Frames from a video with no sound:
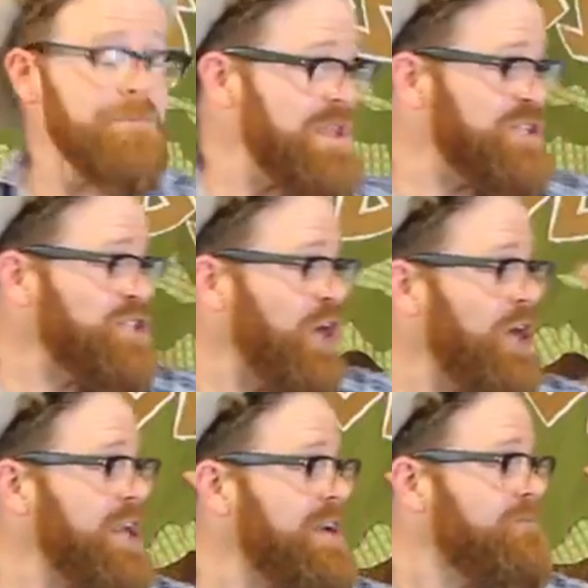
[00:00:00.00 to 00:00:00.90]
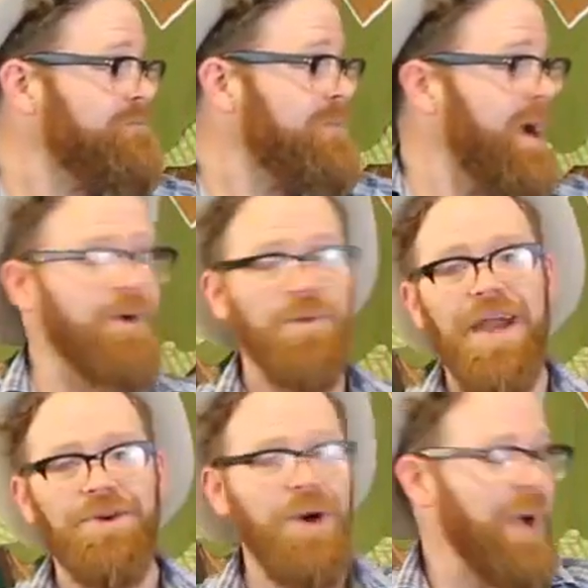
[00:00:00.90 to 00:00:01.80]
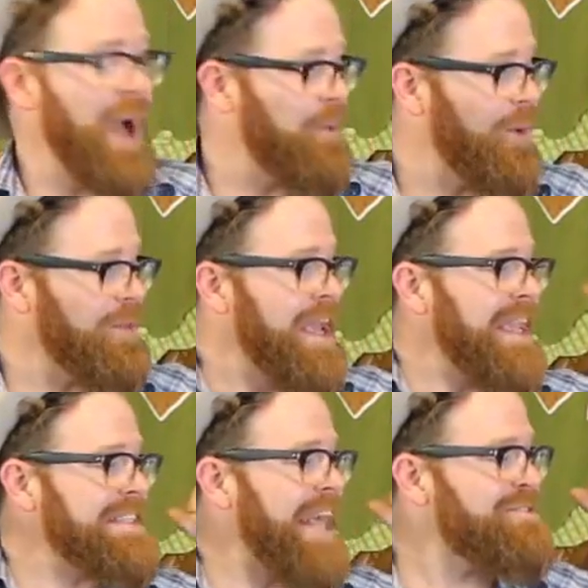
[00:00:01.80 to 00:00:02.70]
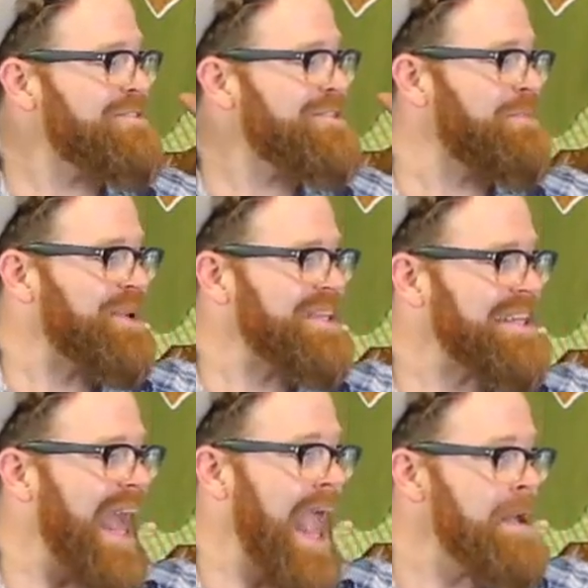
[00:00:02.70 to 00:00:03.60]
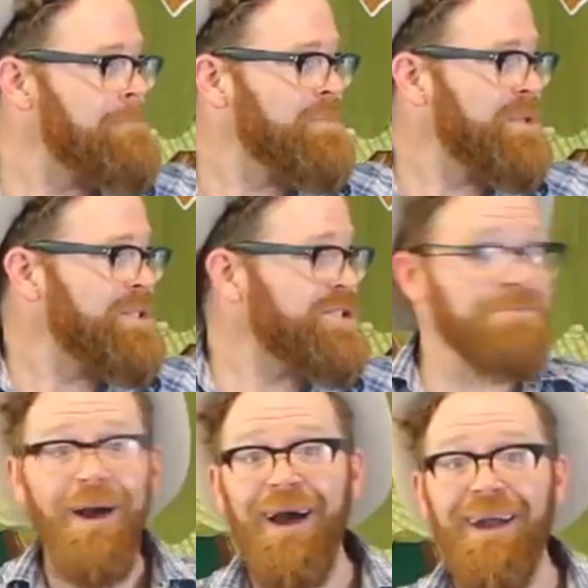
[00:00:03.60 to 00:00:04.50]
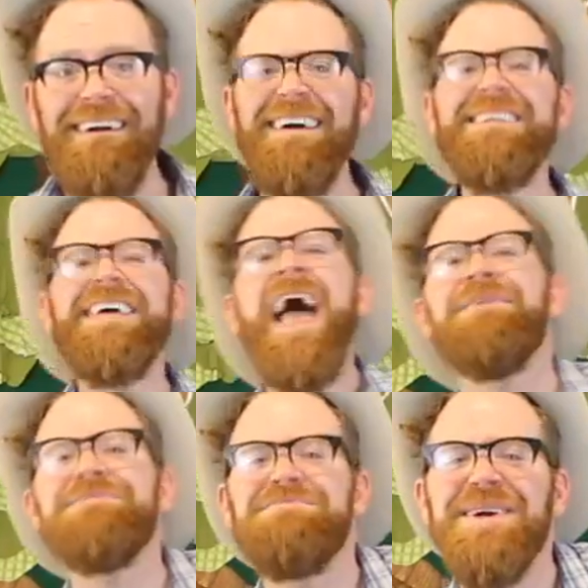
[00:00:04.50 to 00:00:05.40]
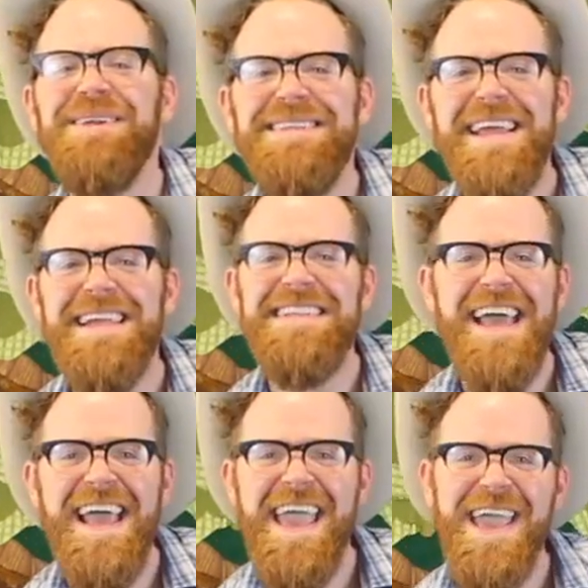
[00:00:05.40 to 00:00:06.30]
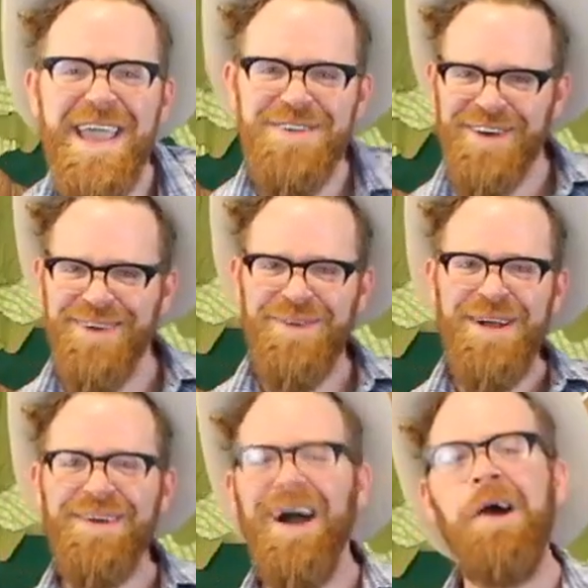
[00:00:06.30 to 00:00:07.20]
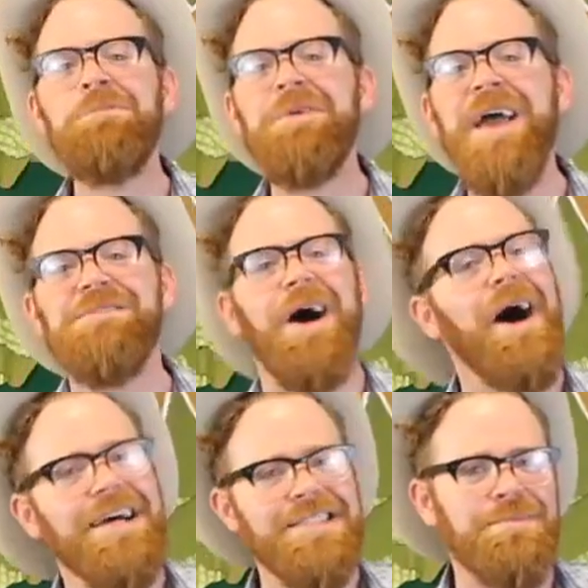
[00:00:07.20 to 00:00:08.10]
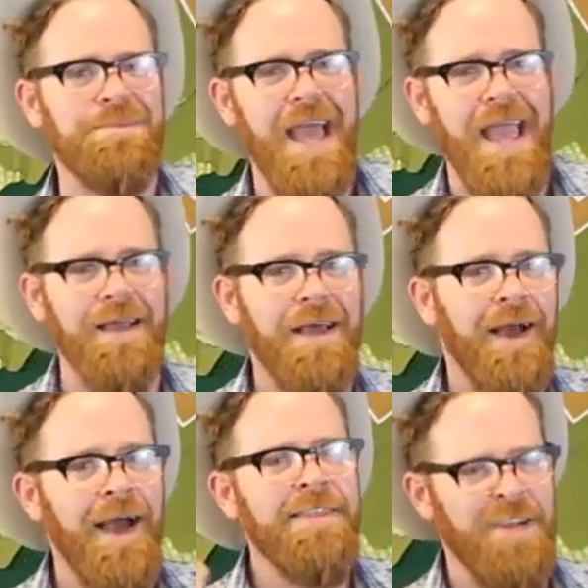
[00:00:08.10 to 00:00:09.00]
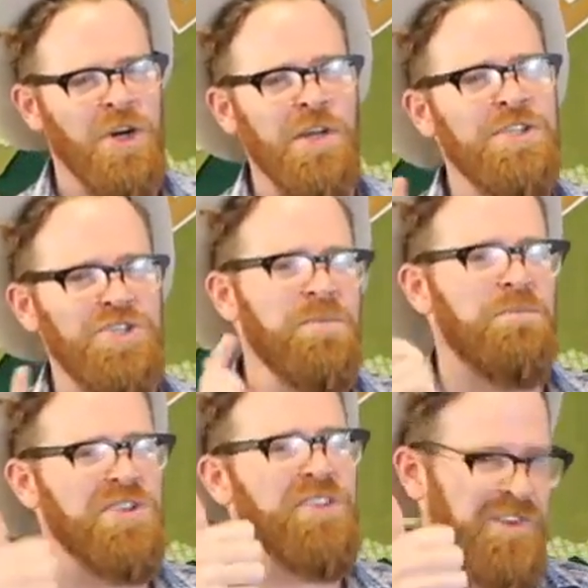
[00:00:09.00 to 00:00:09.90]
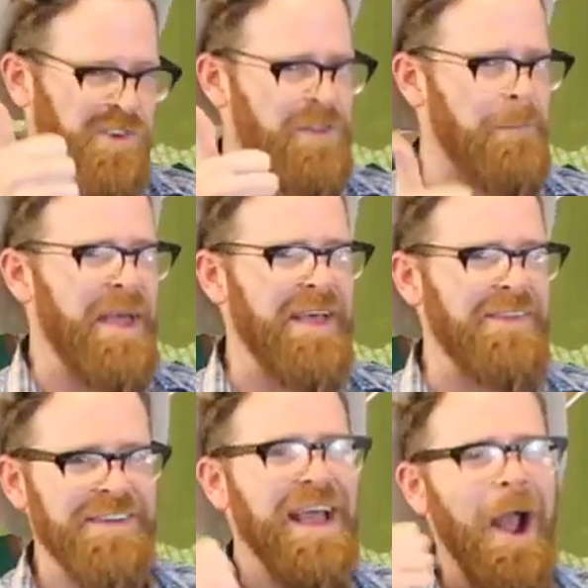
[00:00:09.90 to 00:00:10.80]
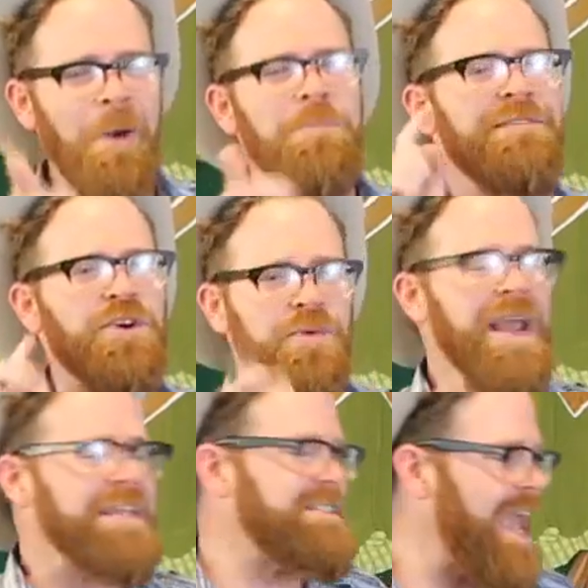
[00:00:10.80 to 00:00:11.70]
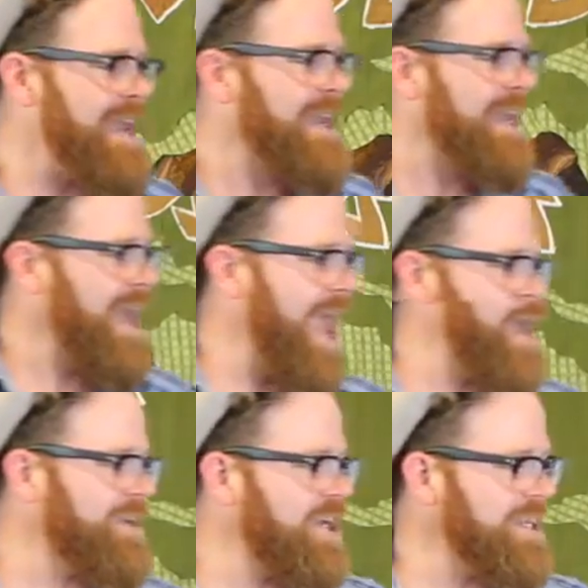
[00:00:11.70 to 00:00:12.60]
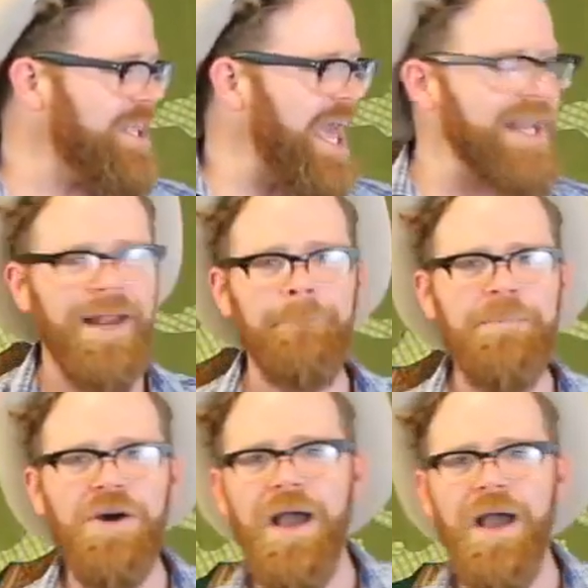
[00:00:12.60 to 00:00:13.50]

is turning, I don't know how old, is having a birthday tomorrow. Happy birthday, Dave. Woohoo! I hope you have an awesome day. I think early June birthdays are the best. I hope you have a great day. And Colette and Amelia,